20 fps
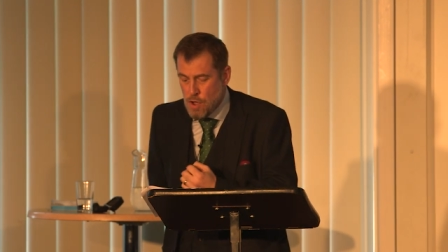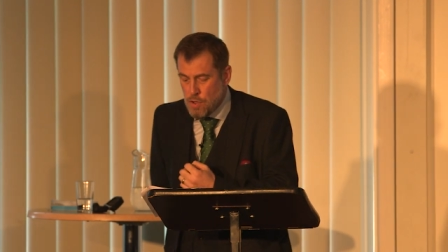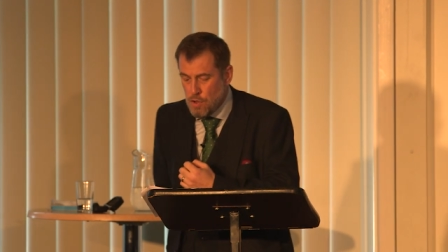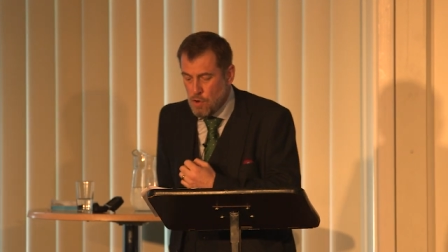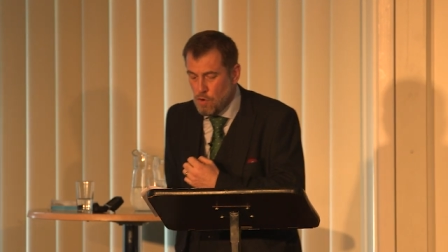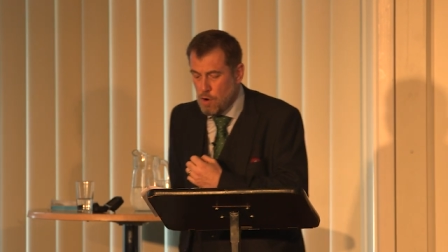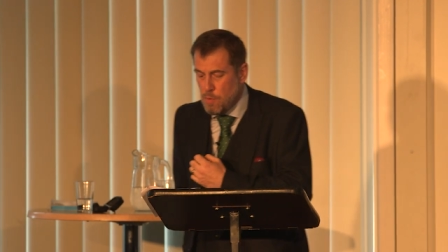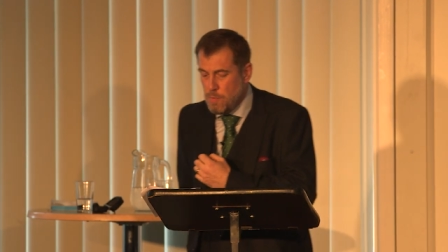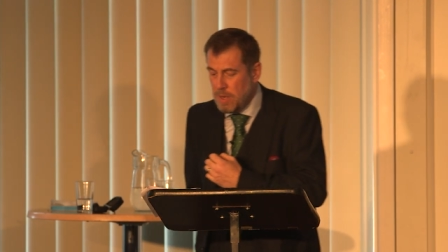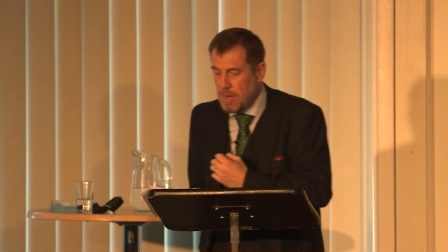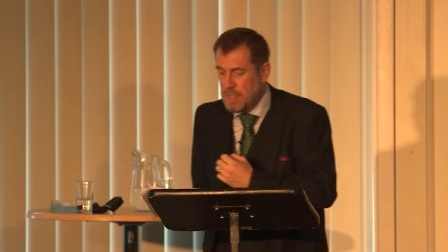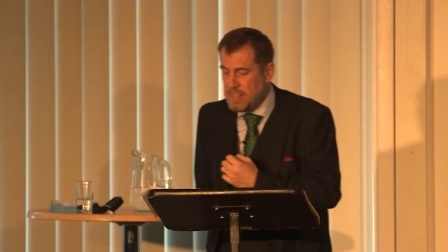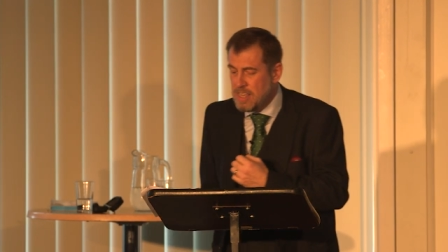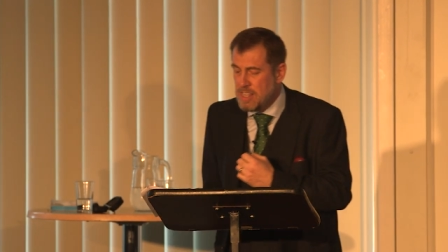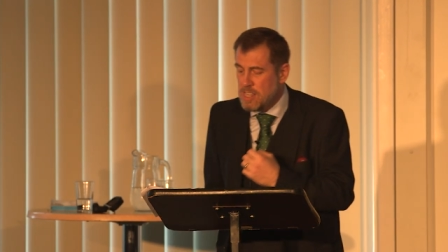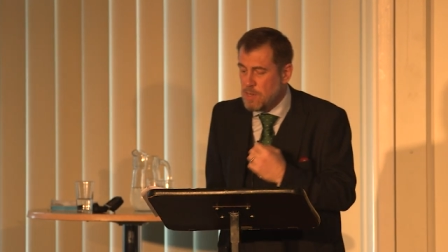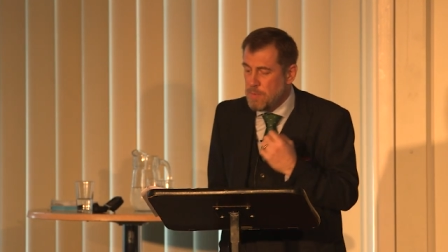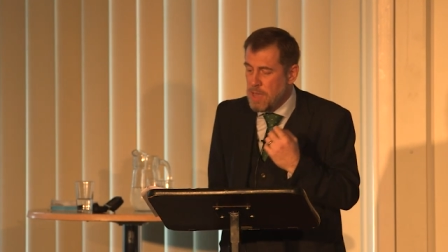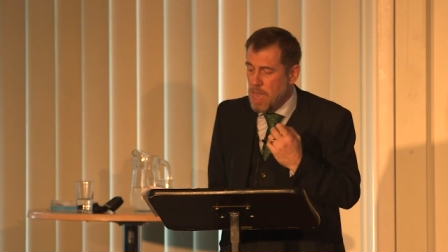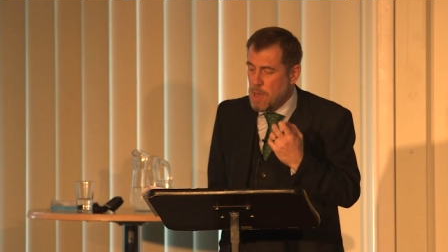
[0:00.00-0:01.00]
your
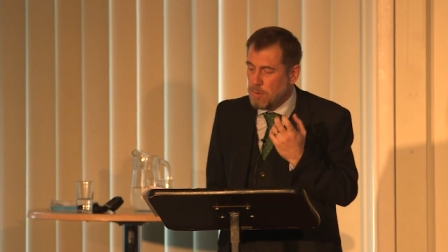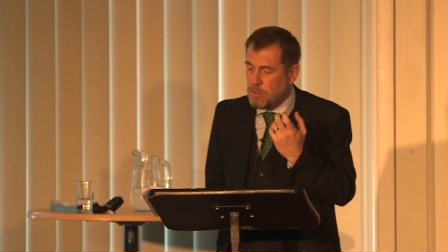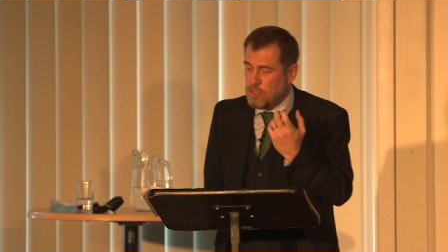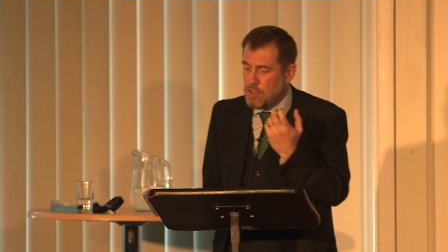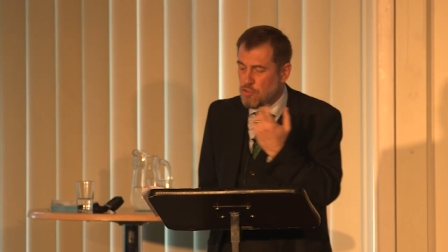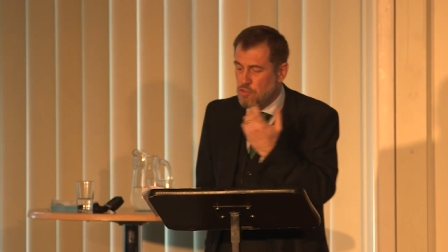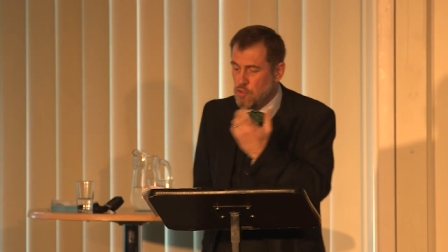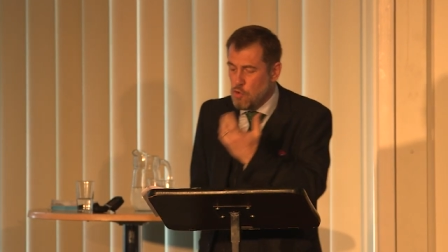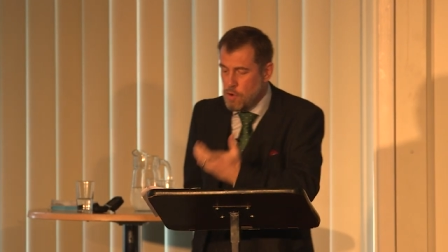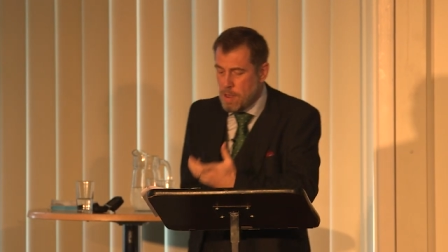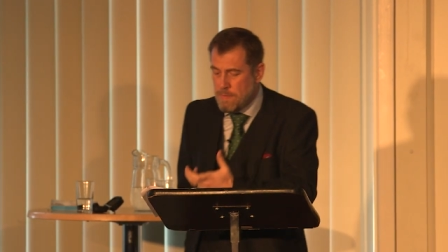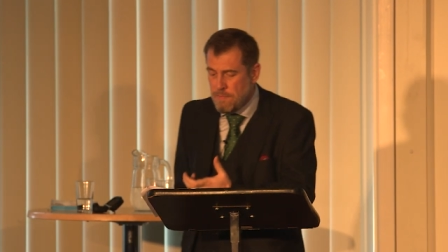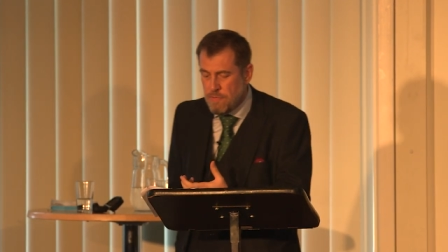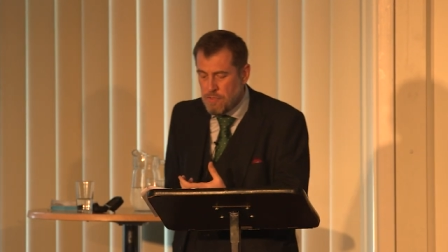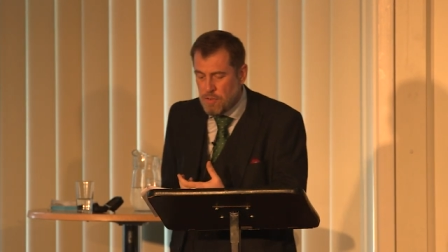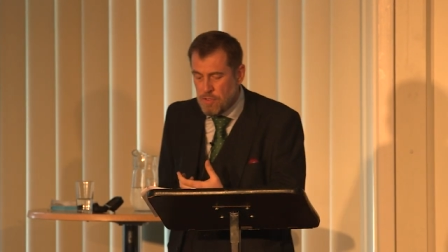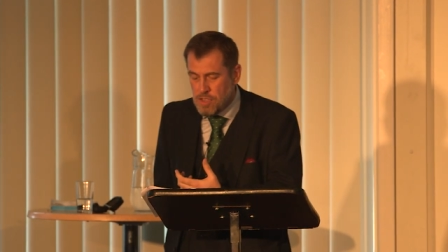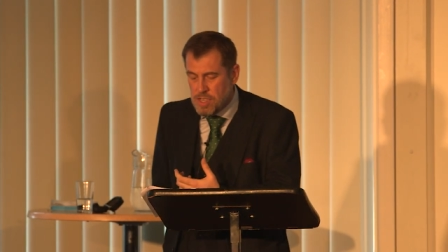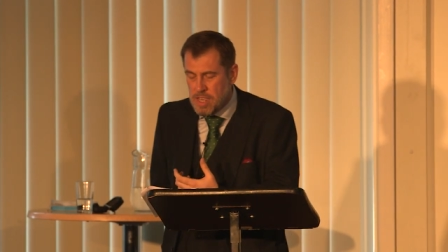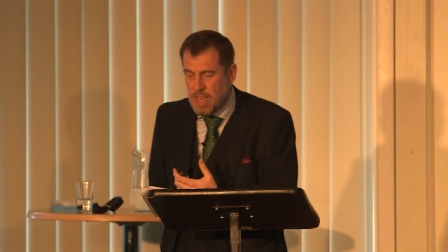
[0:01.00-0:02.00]
ability to be able to draw
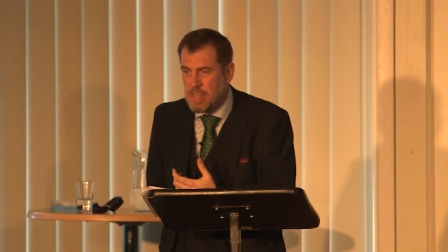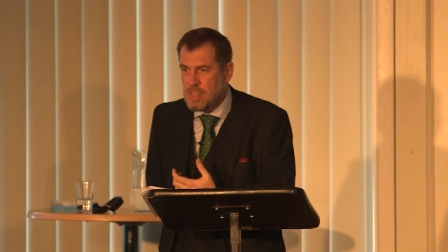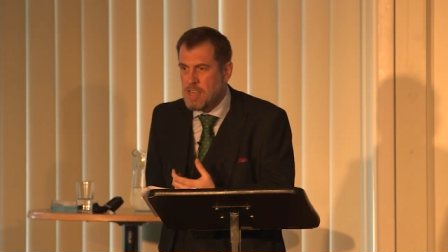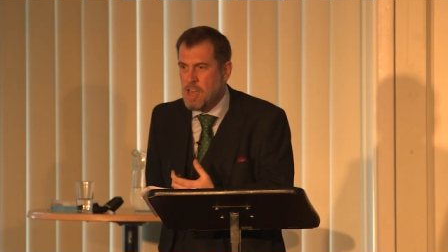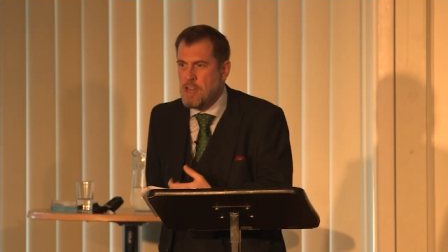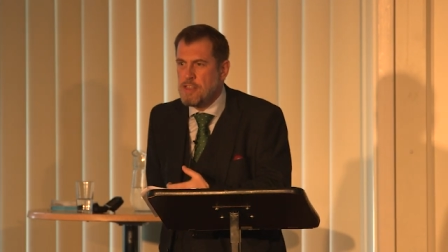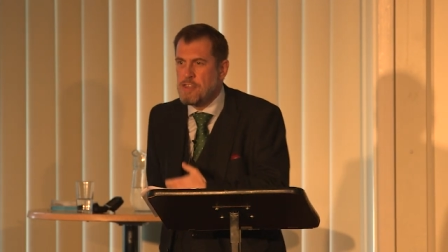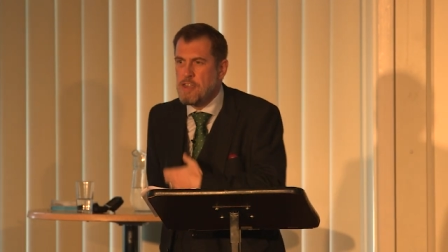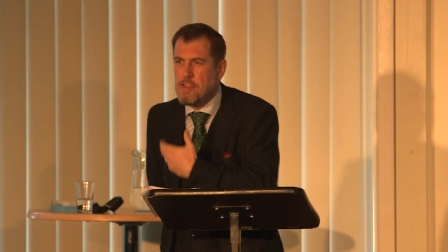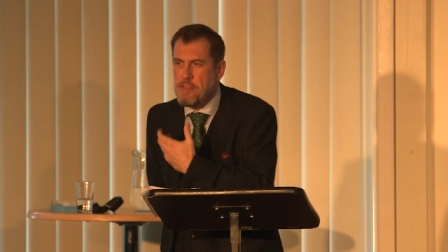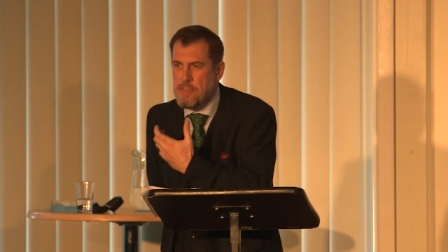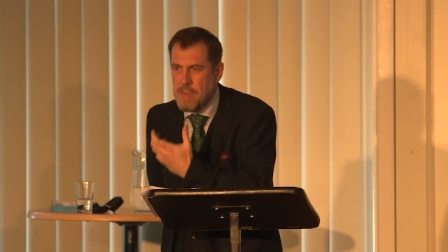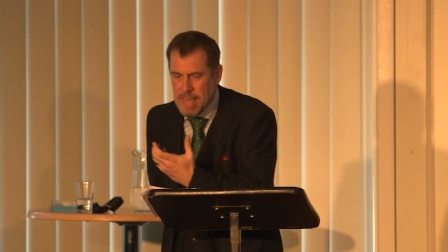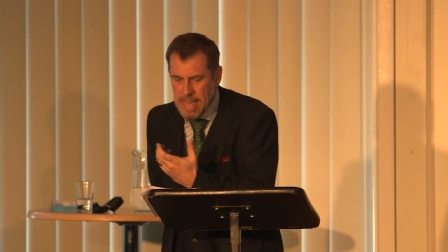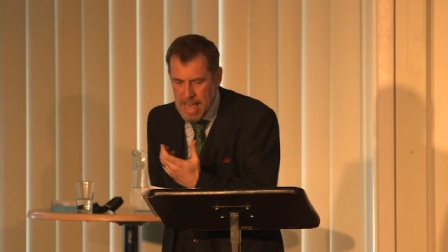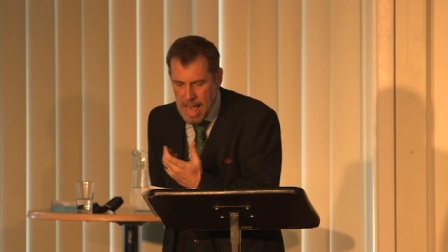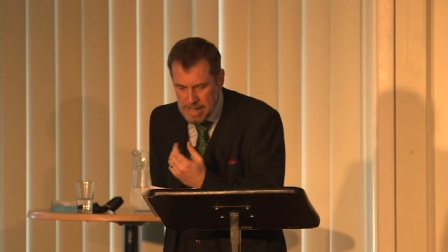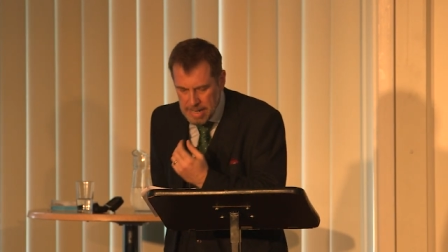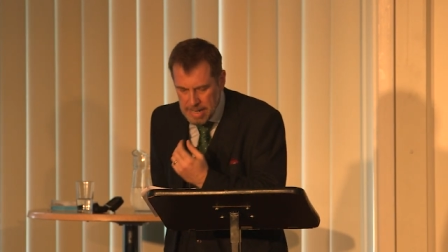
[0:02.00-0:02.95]
inferences, to think